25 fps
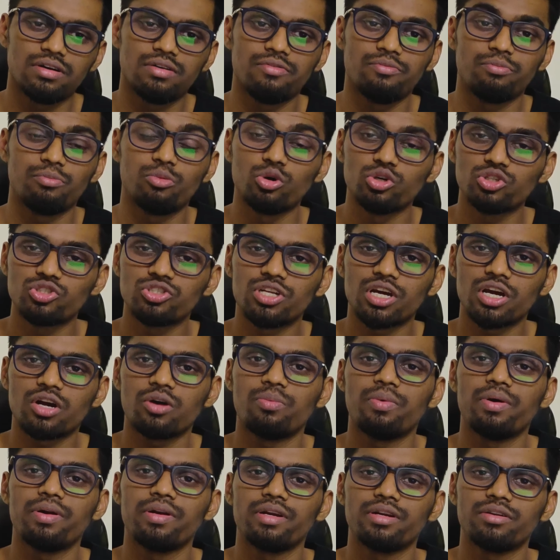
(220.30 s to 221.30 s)
most
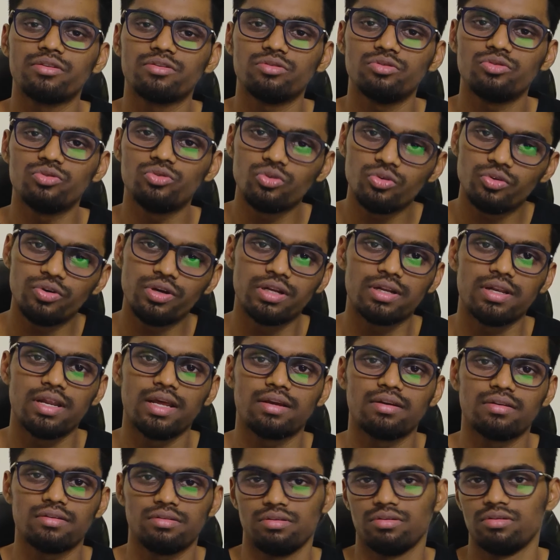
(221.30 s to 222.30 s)
recommended to do it.
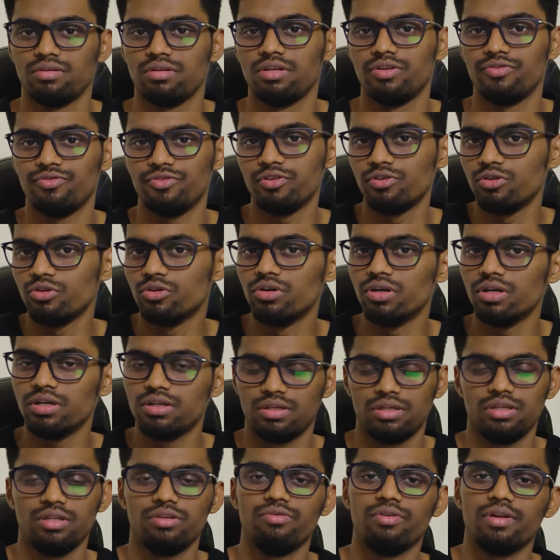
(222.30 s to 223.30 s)
If you do
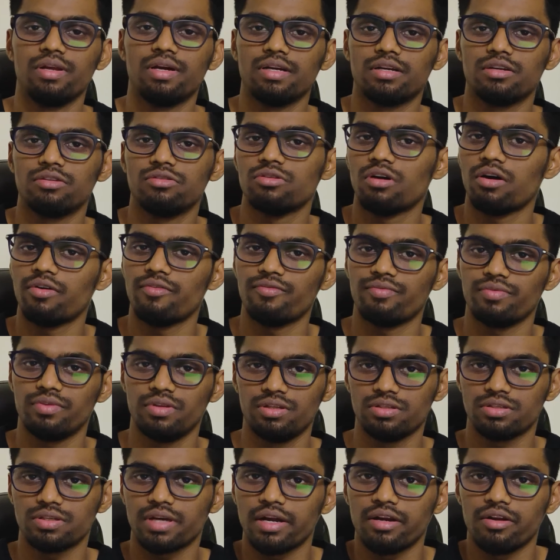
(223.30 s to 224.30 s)
it, you will get a job,
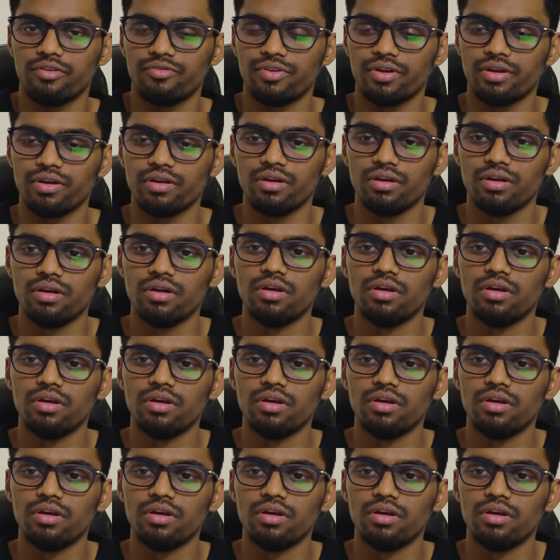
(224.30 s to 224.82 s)
this kind of thing.